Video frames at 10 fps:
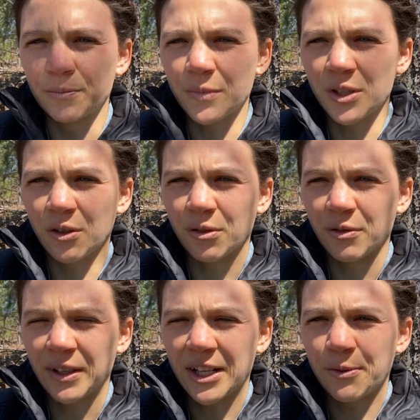So
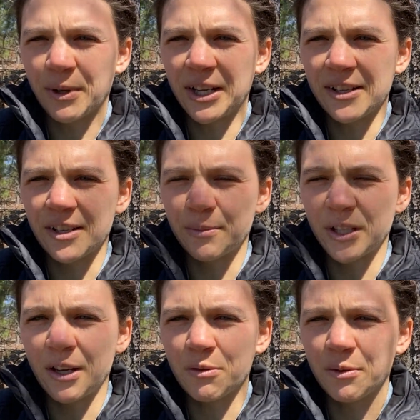that's why
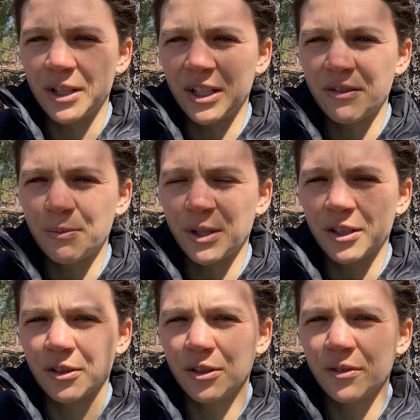sometimes when he gives me an
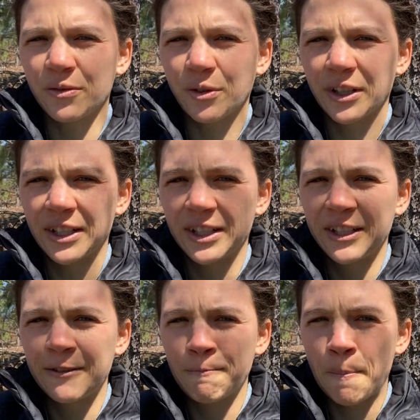alert for it,
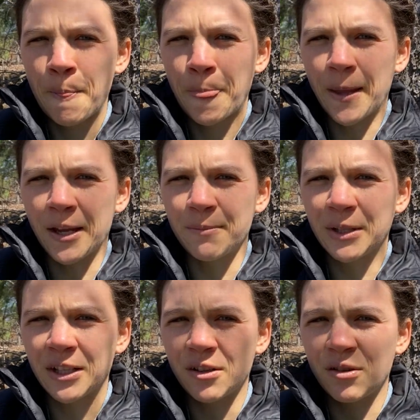I can be
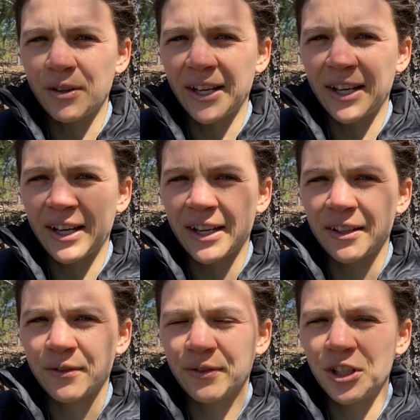like, oh, okay, I
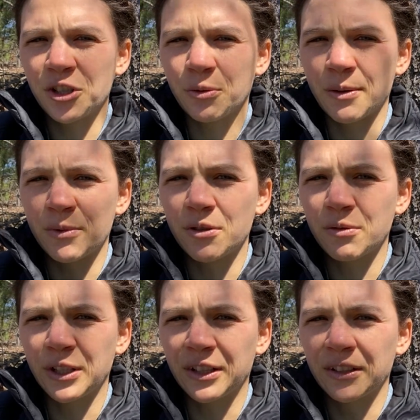can finish what I'm
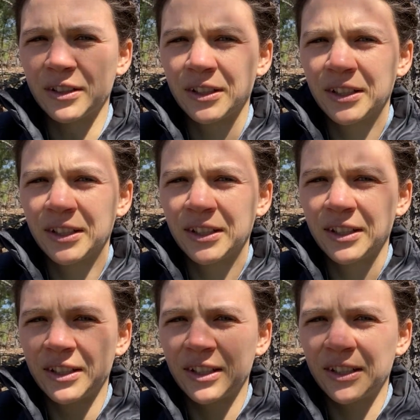doing
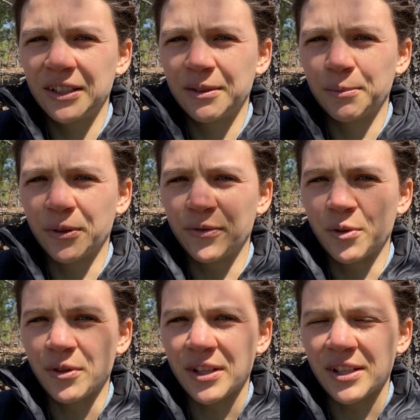
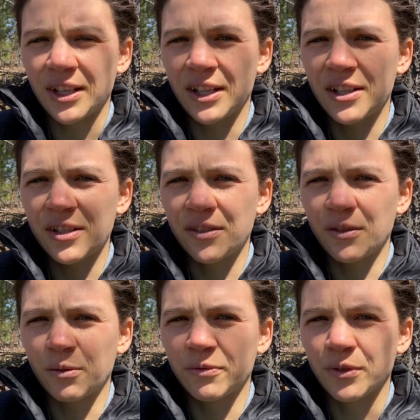before this hits,
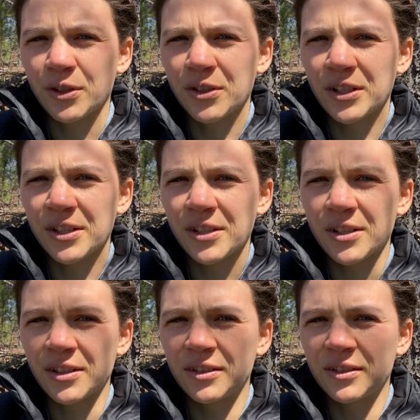
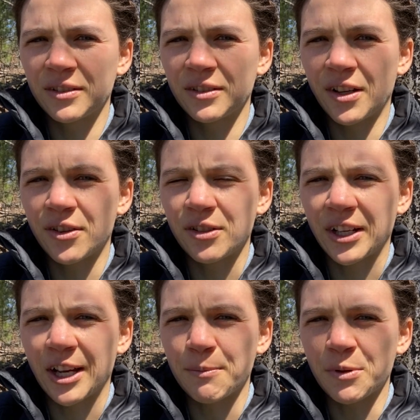versus other
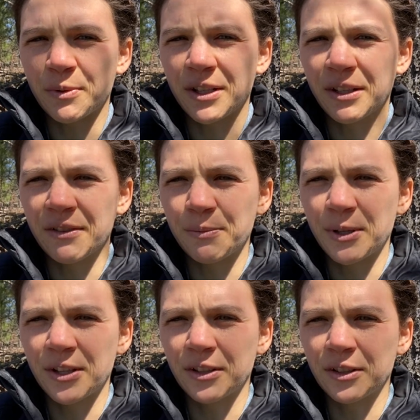times when he gives me
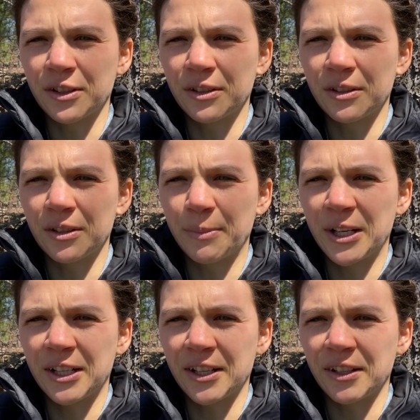the alert,
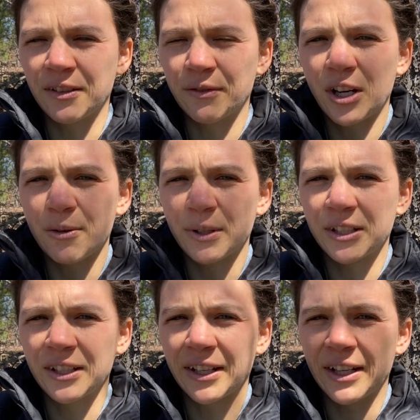depending on the
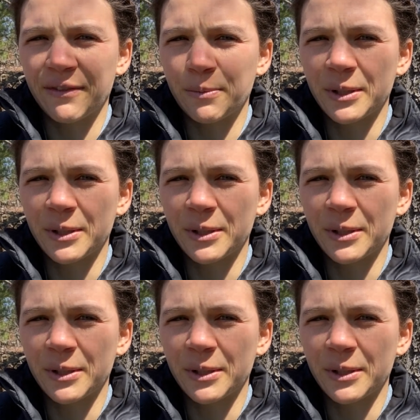environment, I have to be